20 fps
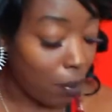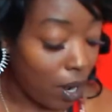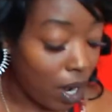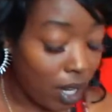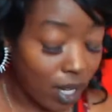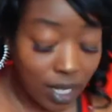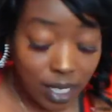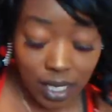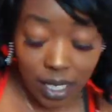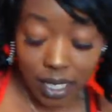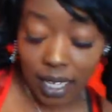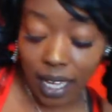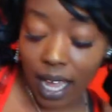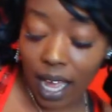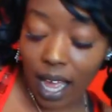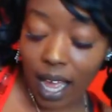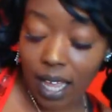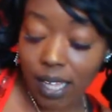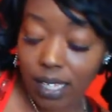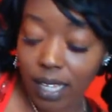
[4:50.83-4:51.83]
Burlington,
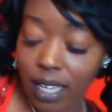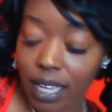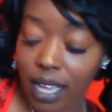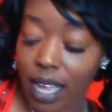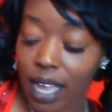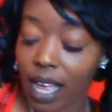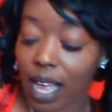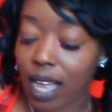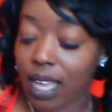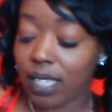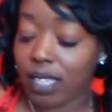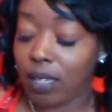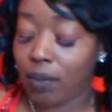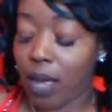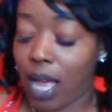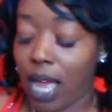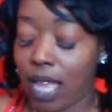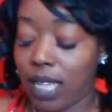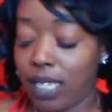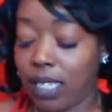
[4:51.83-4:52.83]
guys. They got
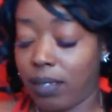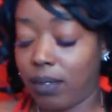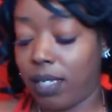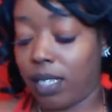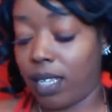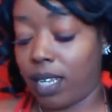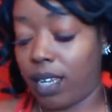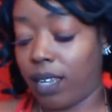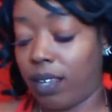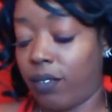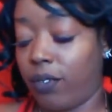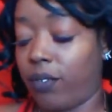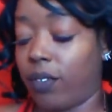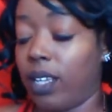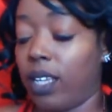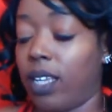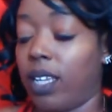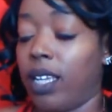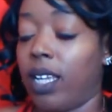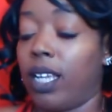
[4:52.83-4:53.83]
awesome, awesome
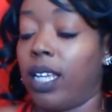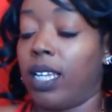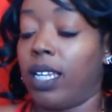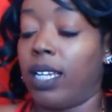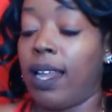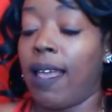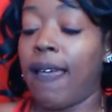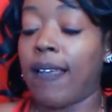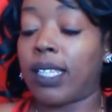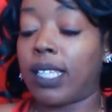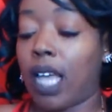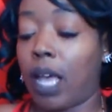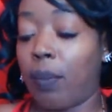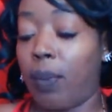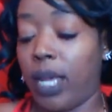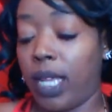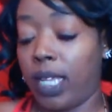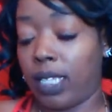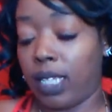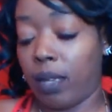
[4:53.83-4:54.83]
stuff. Next, I
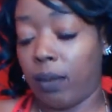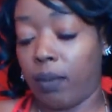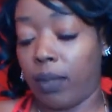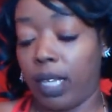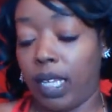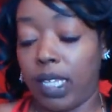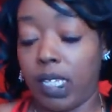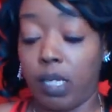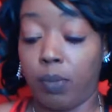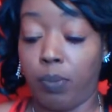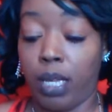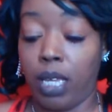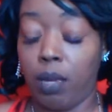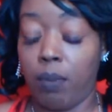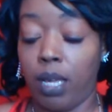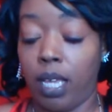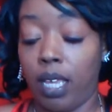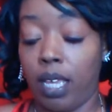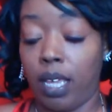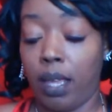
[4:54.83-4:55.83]
picked up these
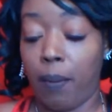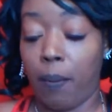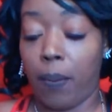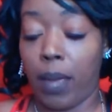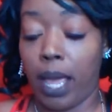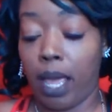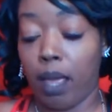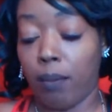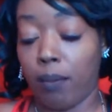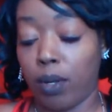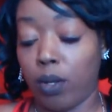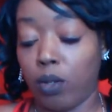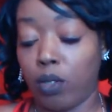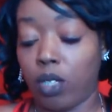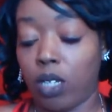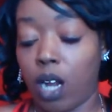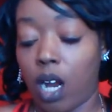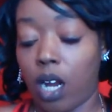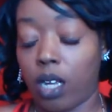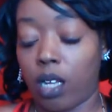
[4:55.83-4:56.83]
BB
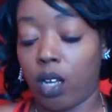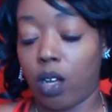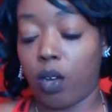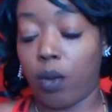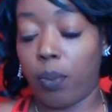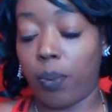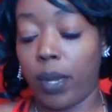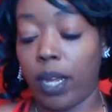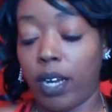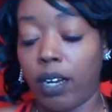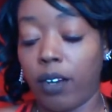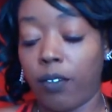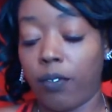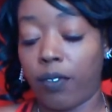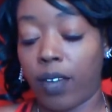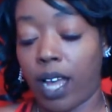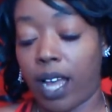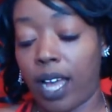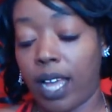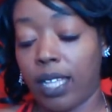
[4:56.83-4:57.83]
Bamboo Charcoal
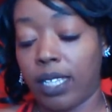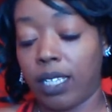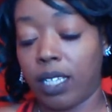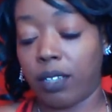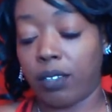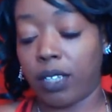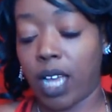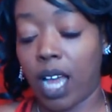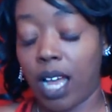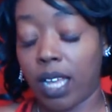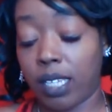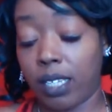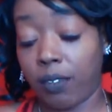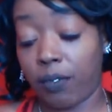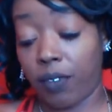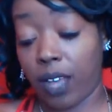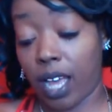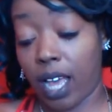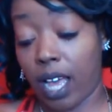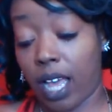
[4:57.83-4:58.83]
purify,
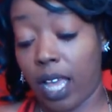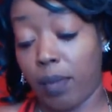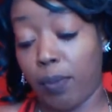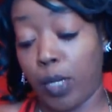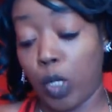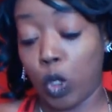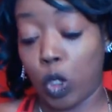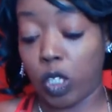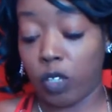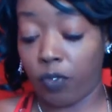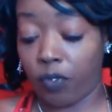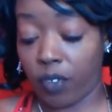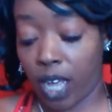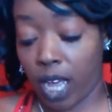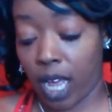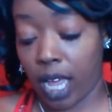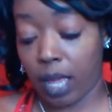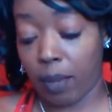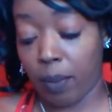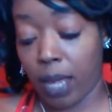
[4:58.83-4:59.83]
Detoxify,
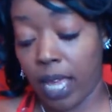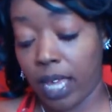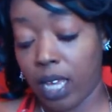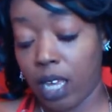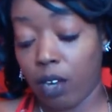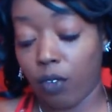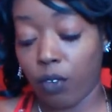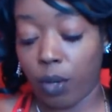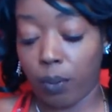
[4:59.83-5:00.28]
Beautify Makeup